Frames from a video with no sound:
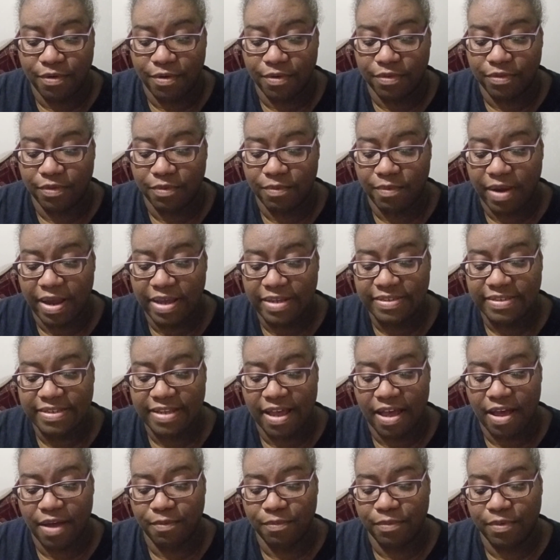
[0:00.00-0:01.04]
on the right
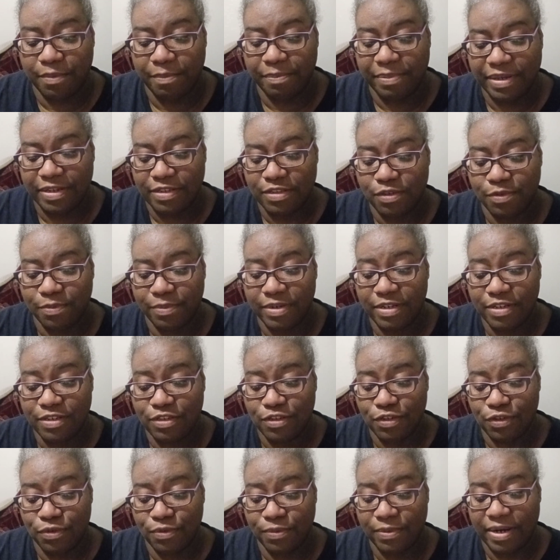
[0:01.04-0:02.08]
side will be
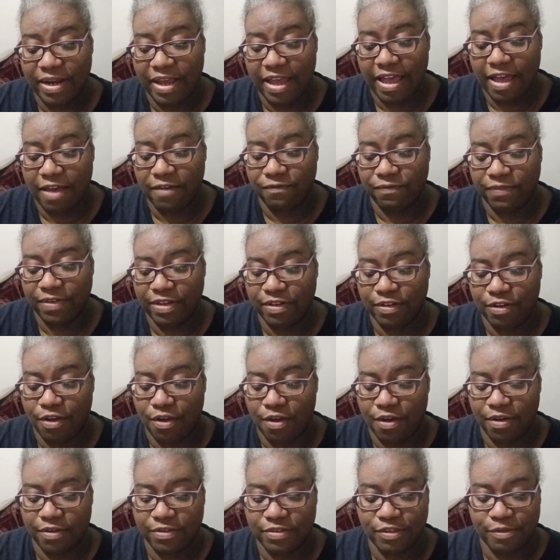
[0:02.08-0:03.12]
22.5 feet
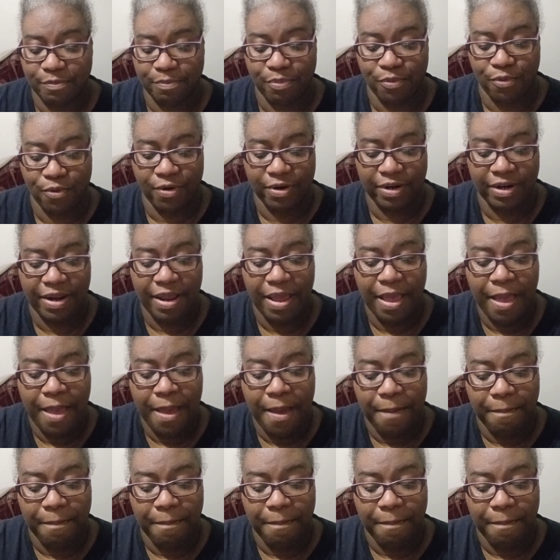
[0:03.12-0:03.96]
long, supported